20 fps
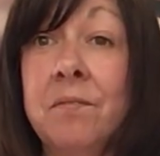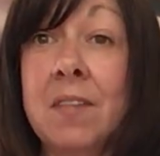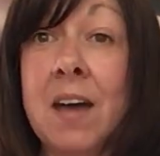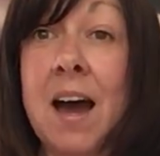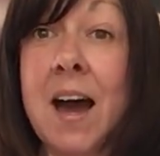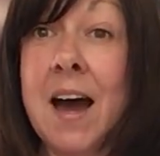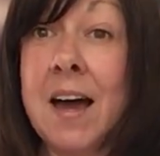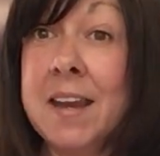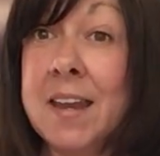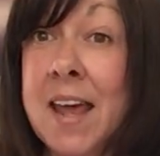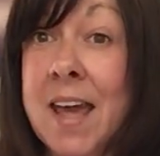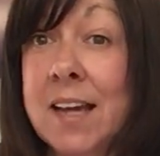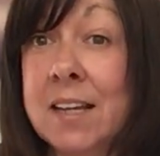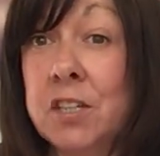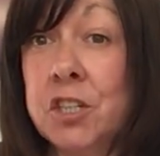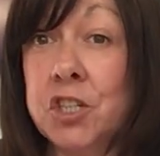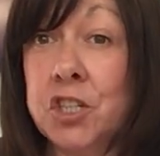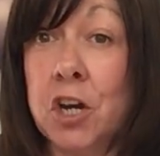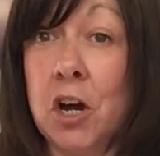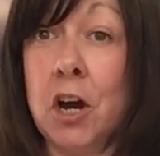Our
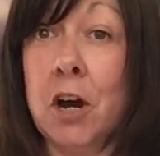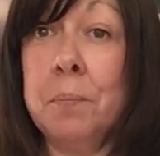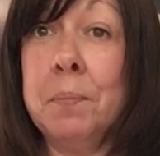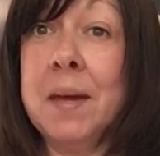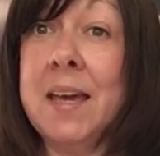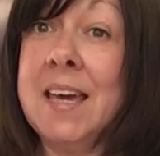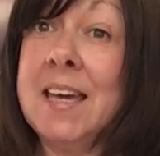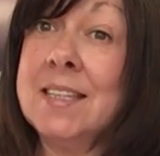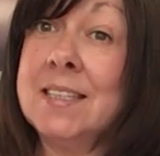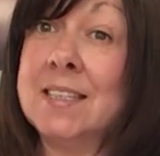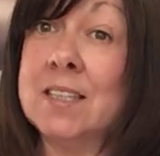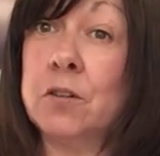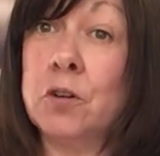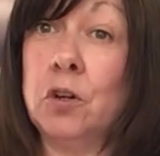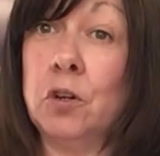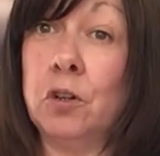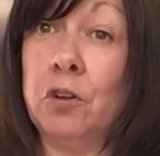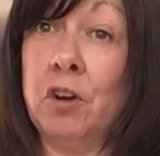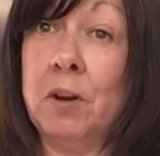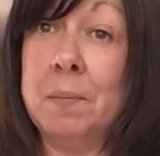next job is to
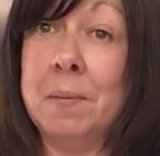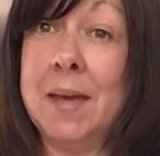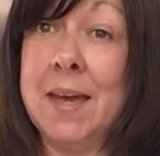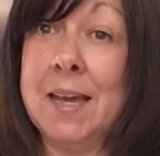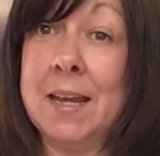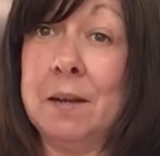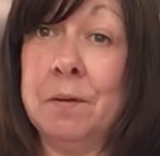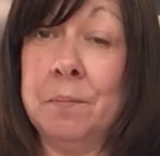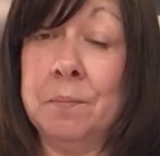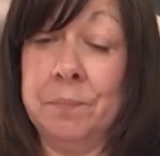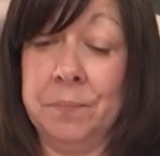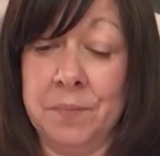colour him in.